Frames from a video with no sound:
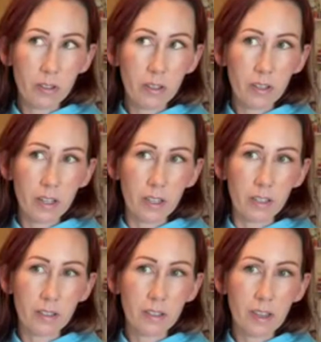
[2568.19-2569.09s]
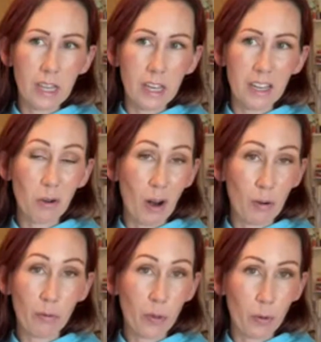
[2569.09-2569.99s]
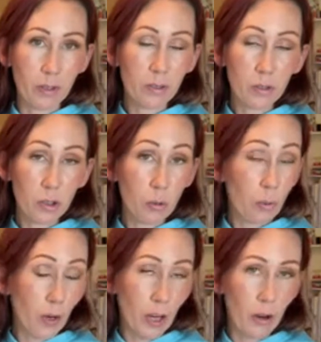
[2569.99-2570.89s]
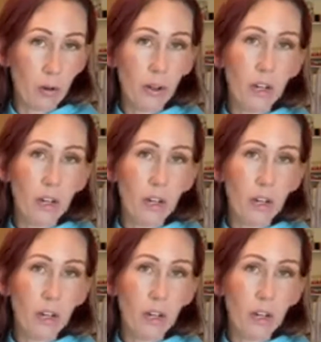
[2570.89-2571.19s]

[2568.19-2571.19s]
it's the Crown of Thorns 2.0.